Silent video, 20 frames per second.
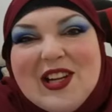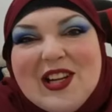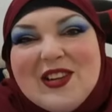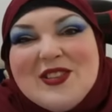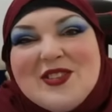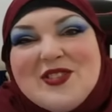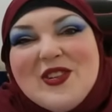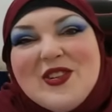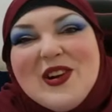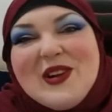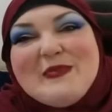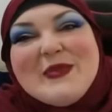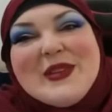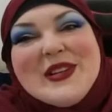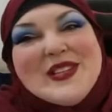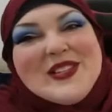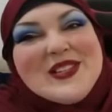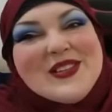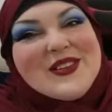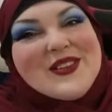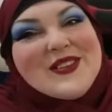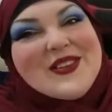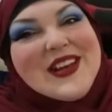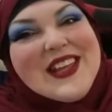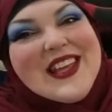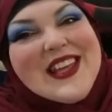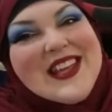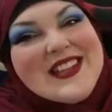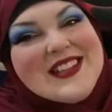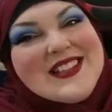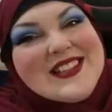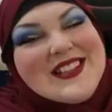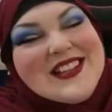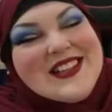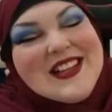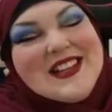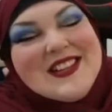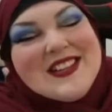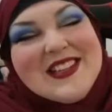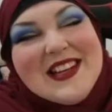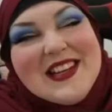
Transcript: Teardrop me too. I can't stand it